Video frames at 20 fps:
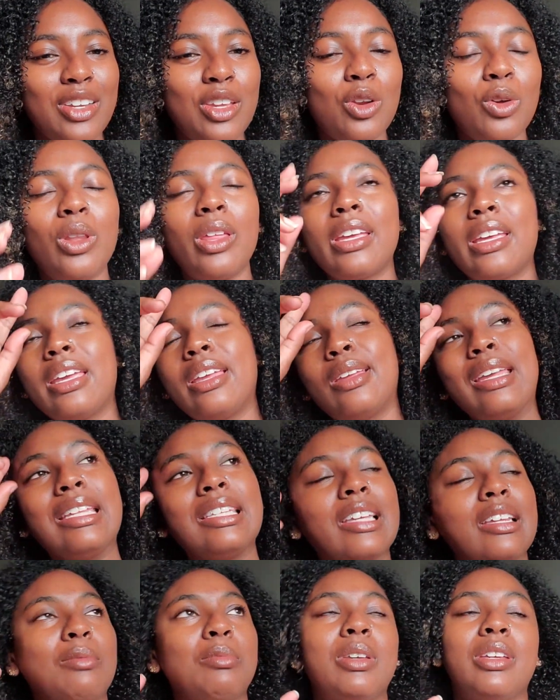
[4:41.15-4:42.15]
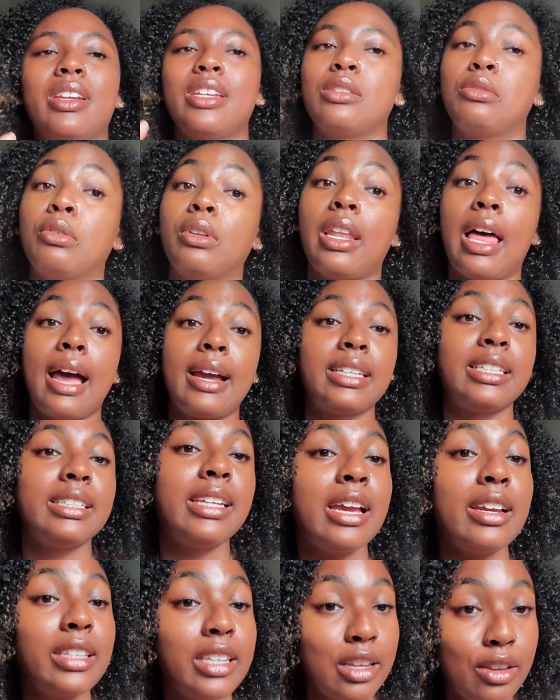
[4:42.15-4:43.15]
You know, like it is going to be a nice
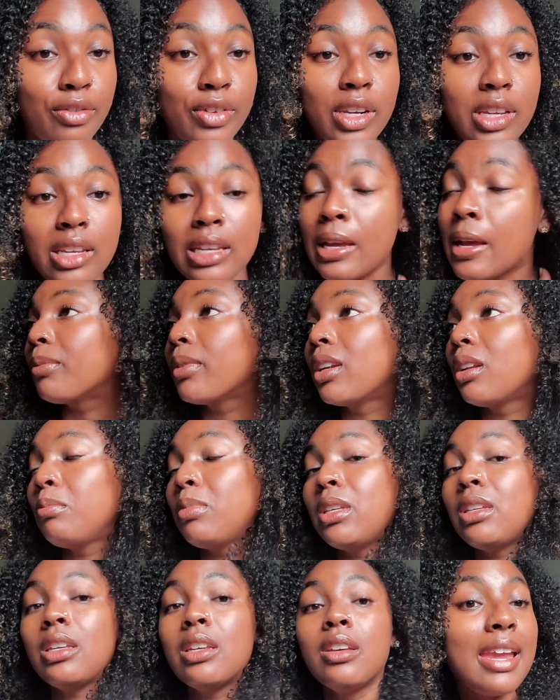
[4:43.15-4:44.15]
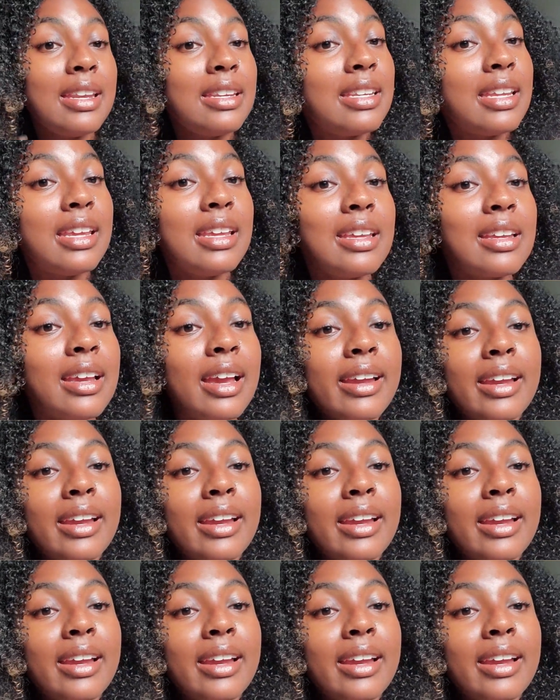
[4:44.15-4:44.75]
relaxing activity. I'm going to be painting.